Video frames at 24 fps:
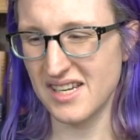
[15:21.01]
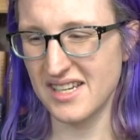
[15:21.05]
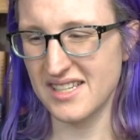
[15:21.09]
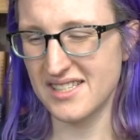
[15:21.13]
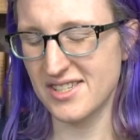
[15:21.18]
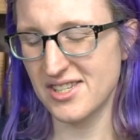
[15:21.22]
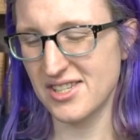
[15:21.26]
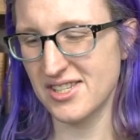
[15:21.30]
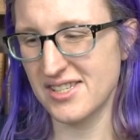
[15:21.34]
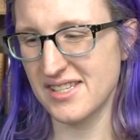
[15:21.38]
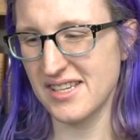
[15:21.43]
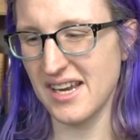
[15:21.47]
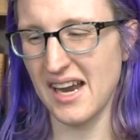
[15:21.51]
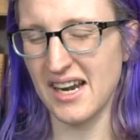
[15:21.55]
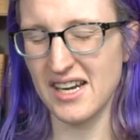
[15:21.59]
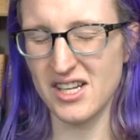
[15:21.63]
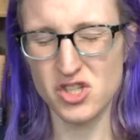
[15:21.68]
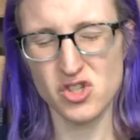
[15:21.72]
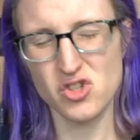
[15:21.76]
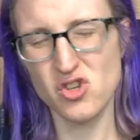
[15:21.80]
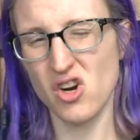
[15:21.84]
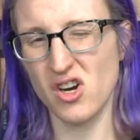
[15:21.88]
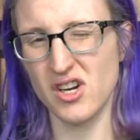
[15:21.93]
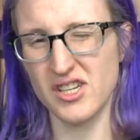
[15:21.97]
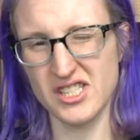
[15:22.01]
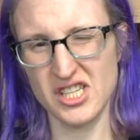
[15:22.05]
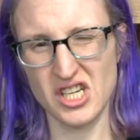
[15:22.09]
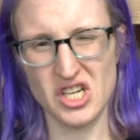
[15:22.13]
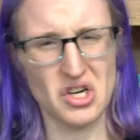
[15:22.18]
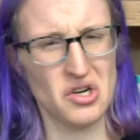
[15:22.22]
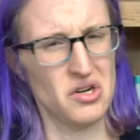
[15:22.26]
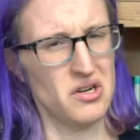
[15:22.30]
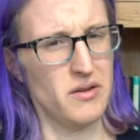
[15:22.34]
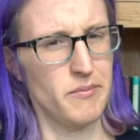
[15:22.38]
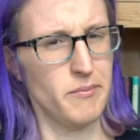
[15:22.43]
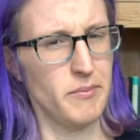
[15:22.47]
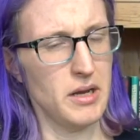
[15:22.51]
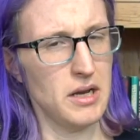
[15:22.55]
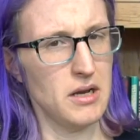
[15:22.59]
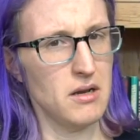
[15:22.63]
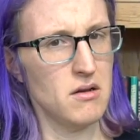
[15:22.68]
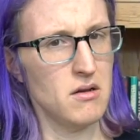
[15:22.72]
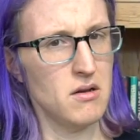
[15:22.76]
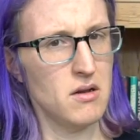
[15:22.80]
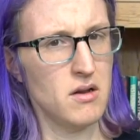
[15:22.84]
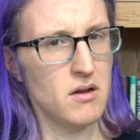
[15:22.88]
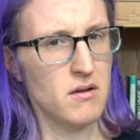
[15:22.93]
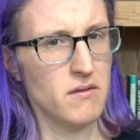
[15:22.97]
It's just not as strong as it could have been
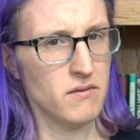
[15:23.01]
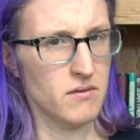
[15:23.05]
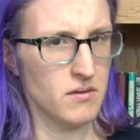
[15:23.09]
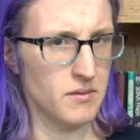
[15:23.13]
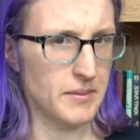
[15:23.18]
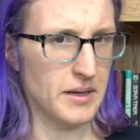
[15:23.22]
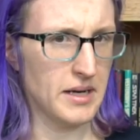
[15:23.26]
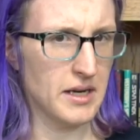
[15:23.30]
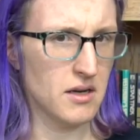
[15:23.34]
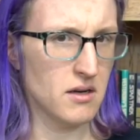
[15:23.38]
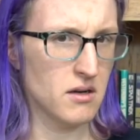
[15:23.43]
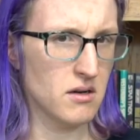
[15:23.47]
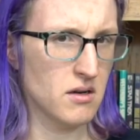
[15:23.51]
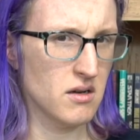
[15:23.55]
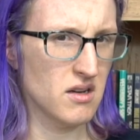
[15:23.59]
for me.